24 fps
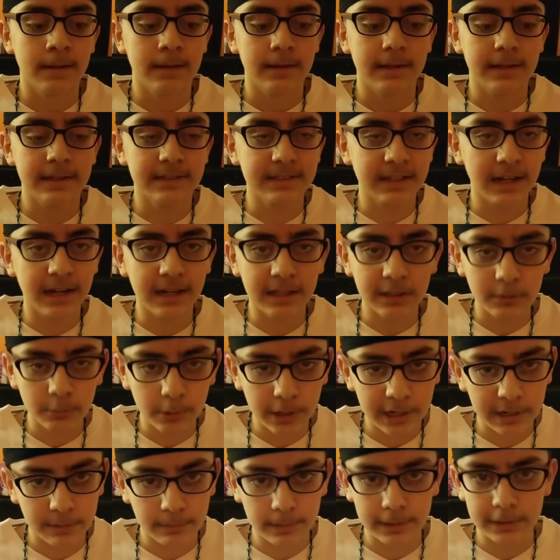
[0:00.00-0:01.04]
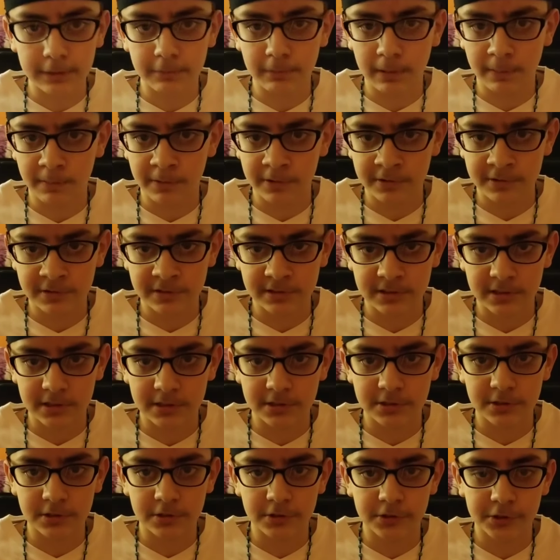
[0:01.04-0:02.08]
It's highly recommended, my brothers and
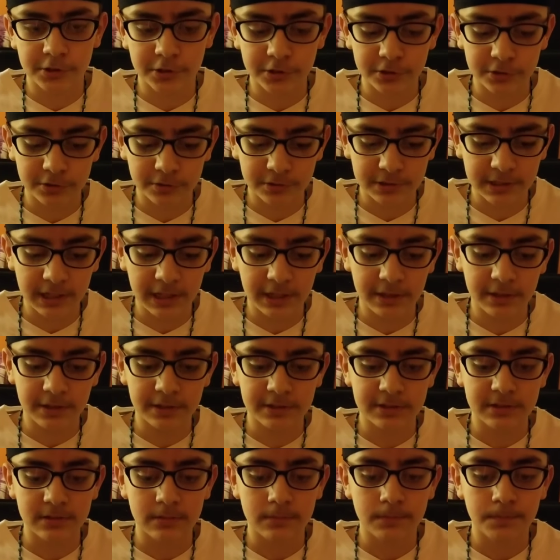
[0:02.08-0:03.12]
sisters, just to say this,